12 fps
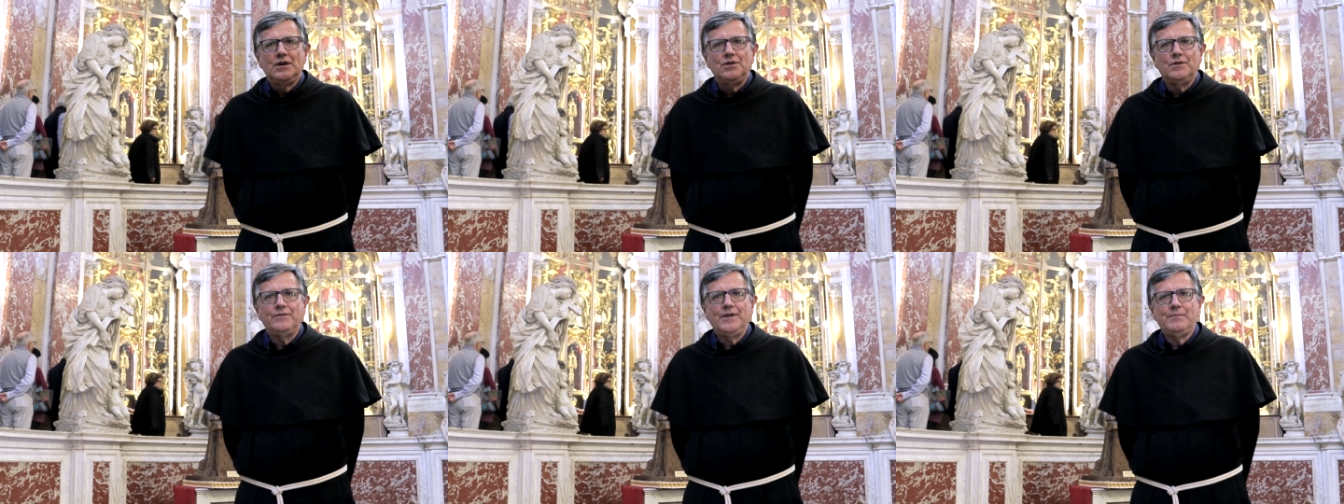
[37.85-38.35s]

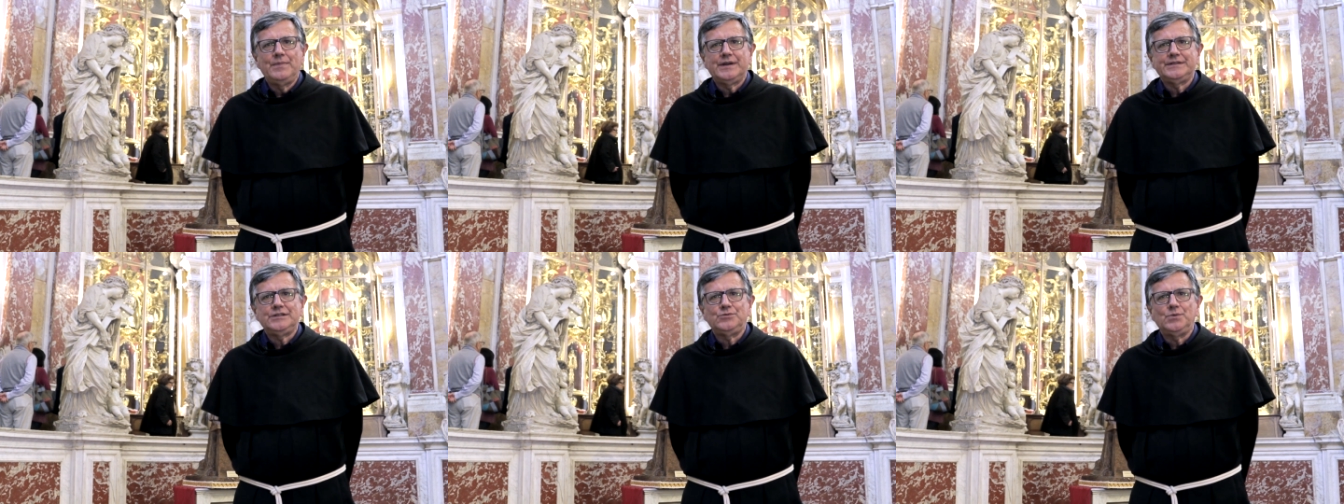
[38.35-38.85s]
November
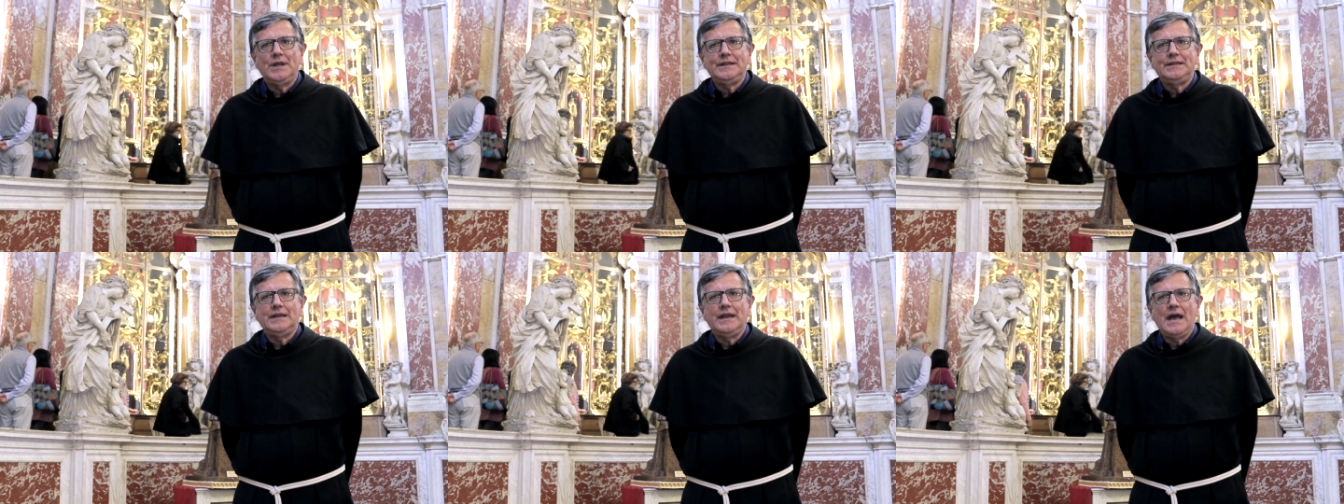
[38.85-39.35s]
the
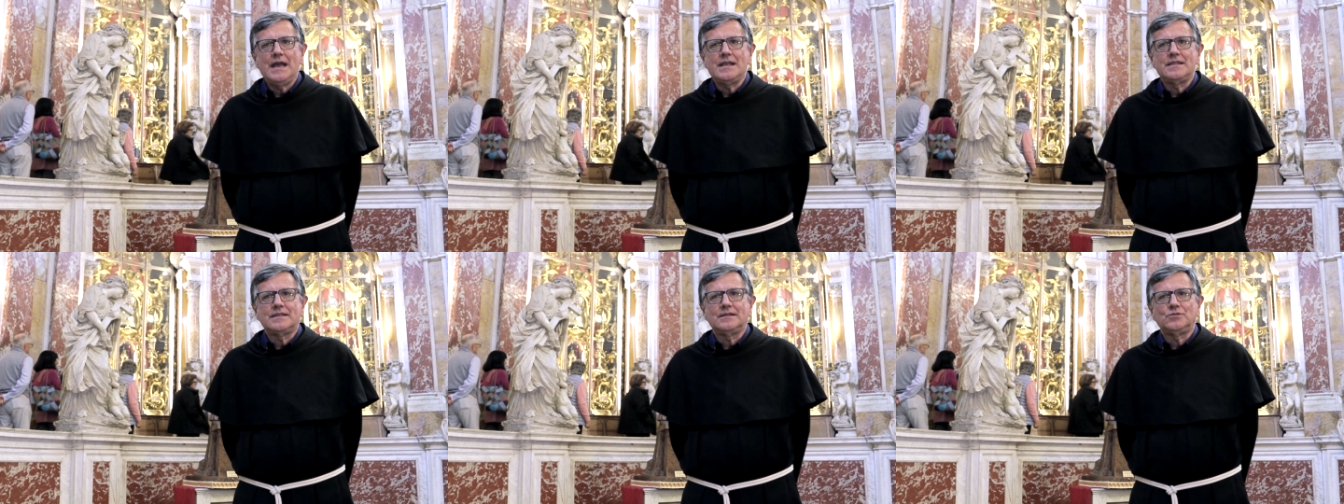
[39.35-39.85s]

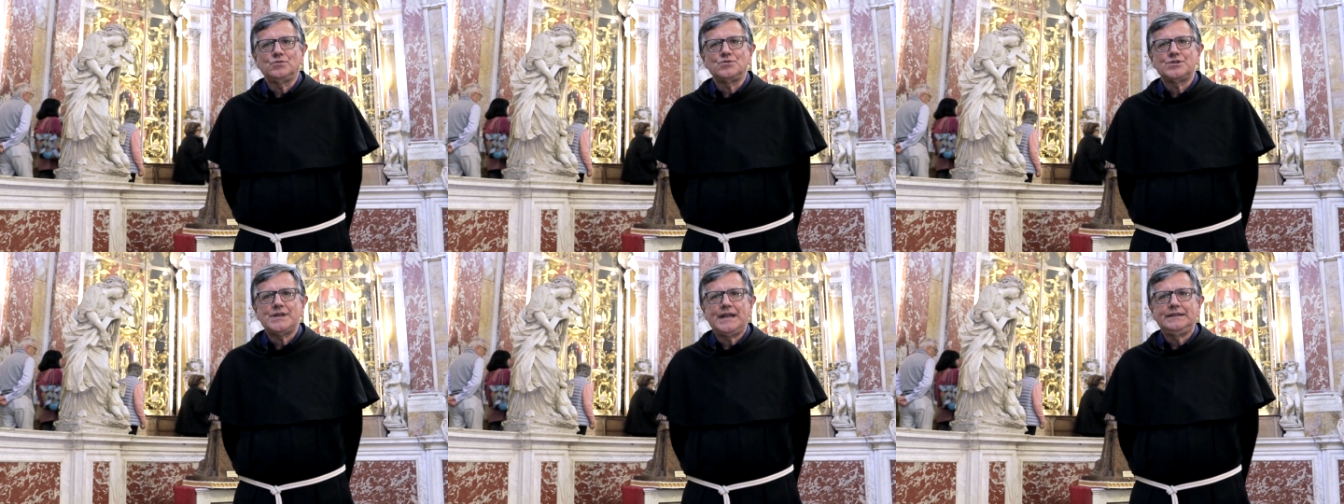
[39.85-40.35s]
29th to
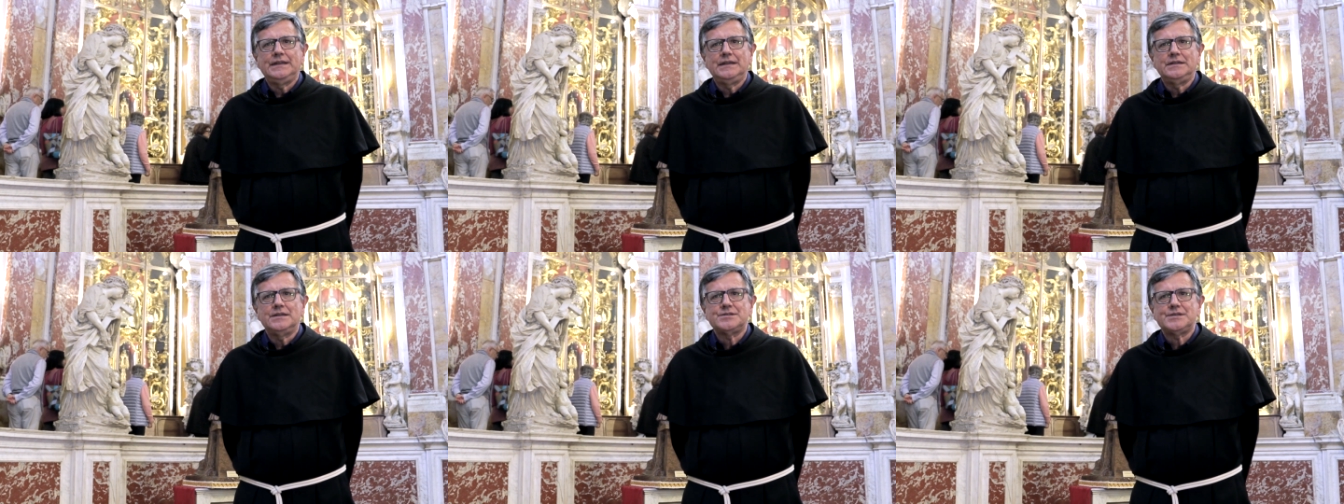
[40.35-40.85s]

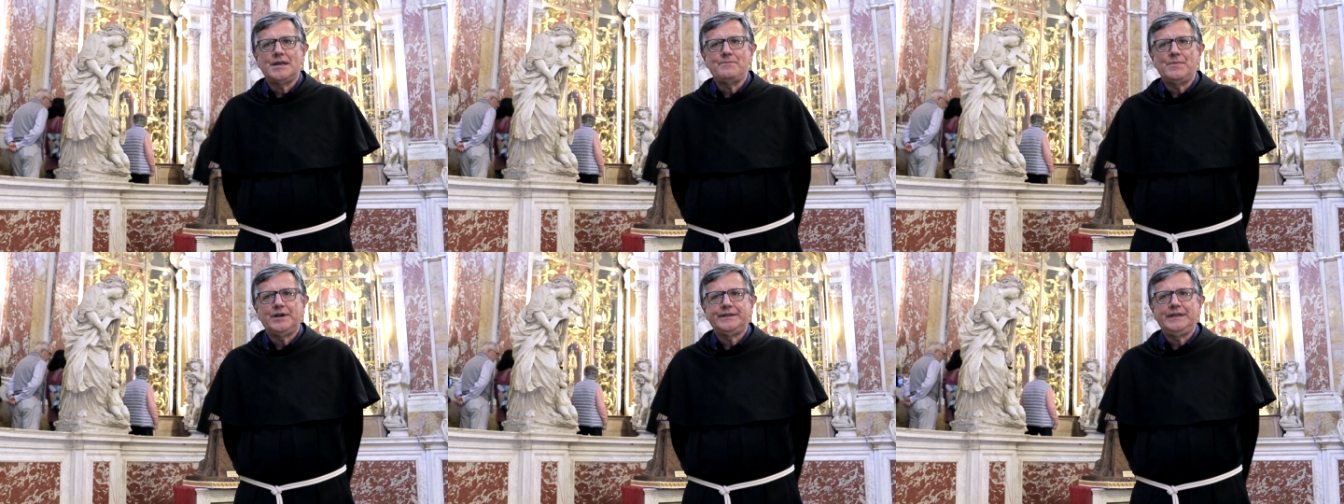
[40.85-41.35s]
Sunday,
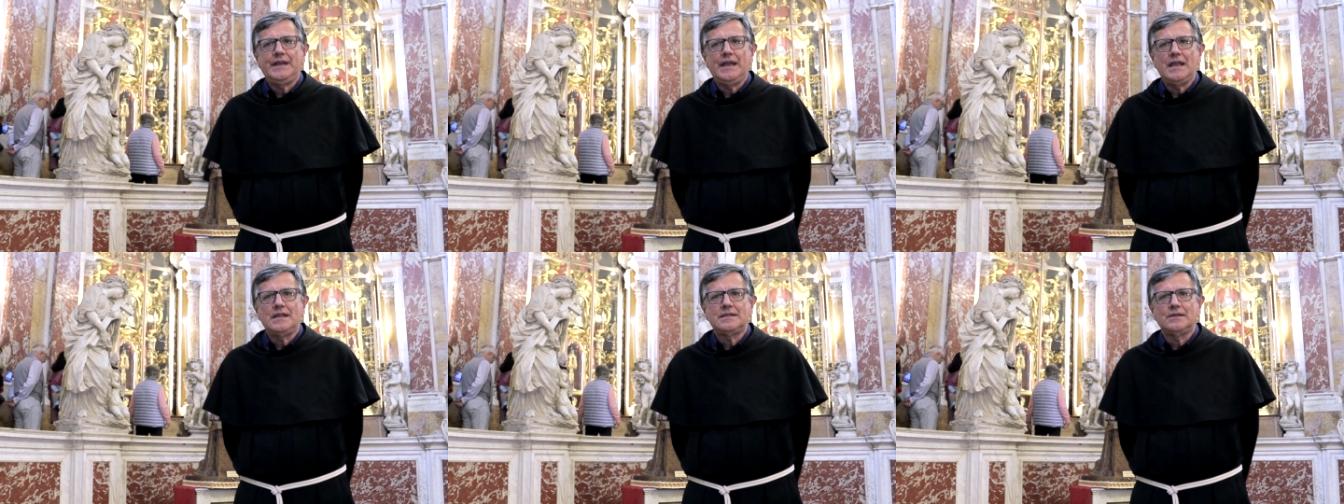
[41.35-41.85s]
December the
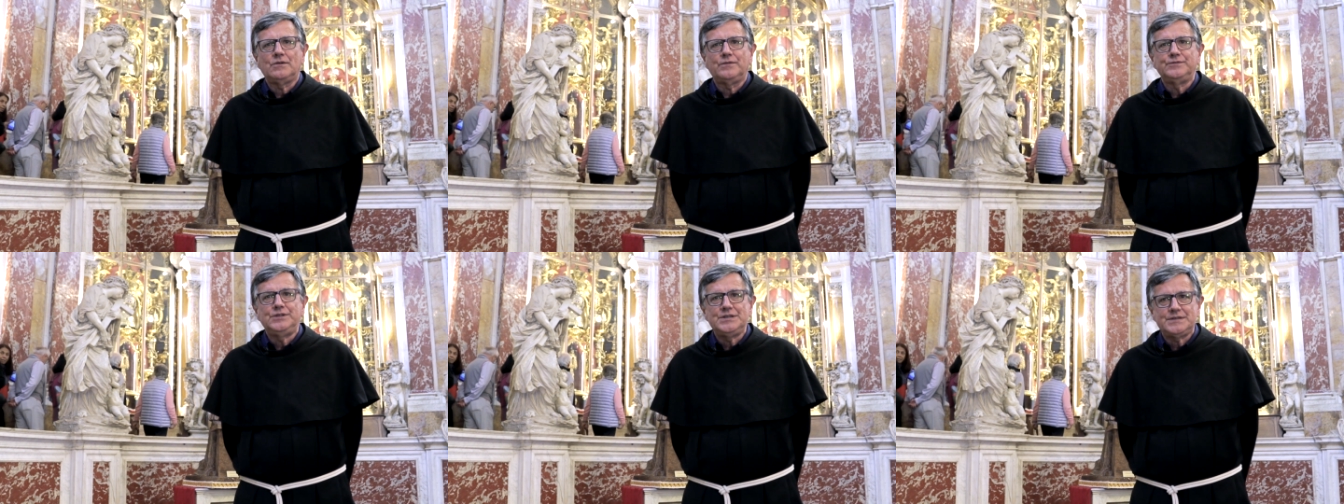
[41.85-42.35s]
8th
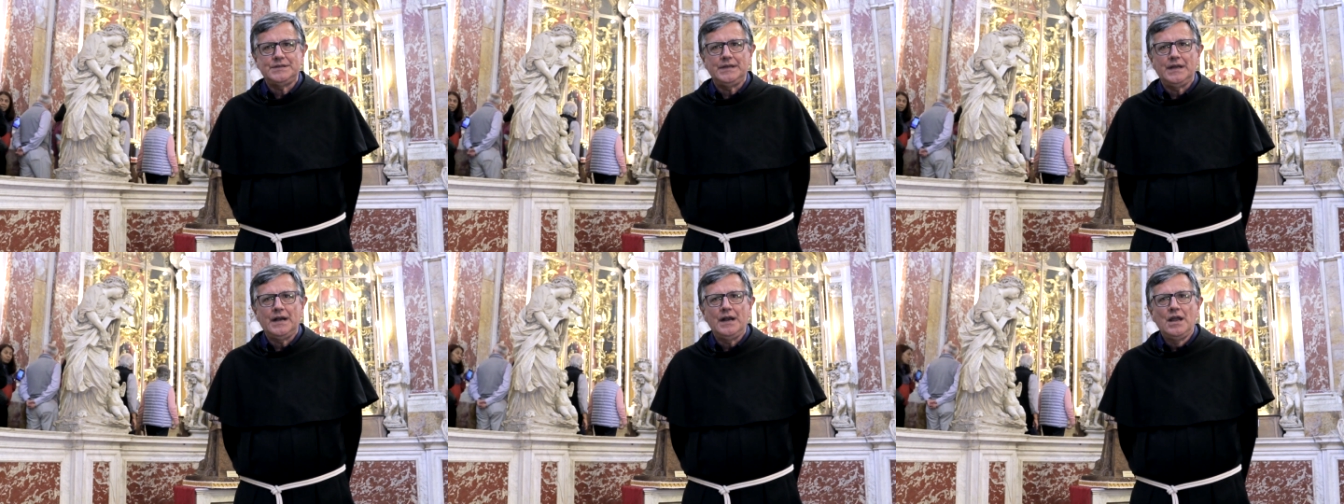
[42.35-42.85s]
of this
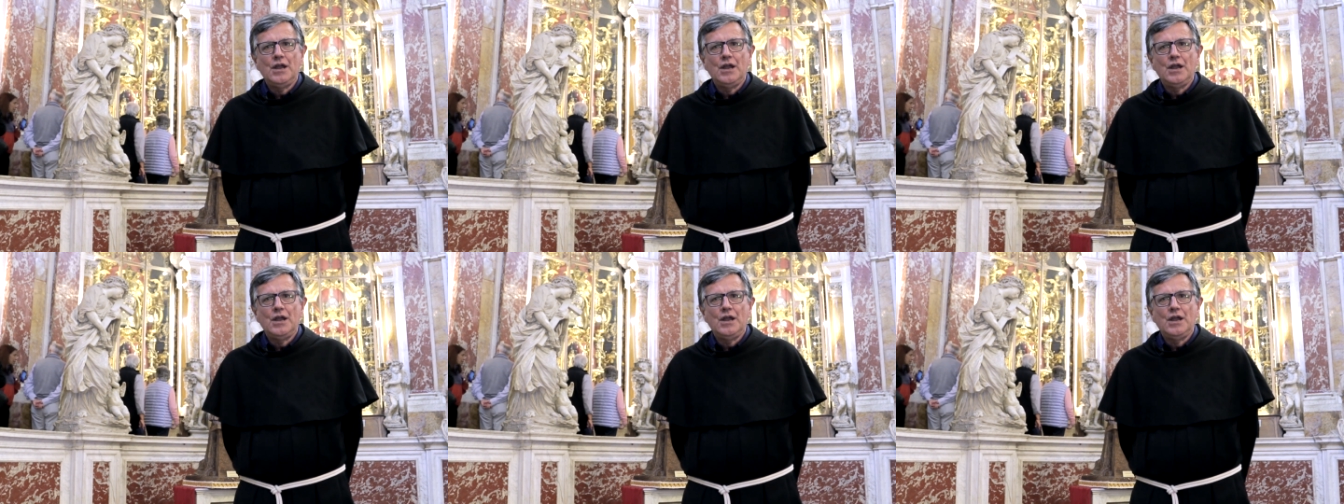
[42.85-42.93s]
year,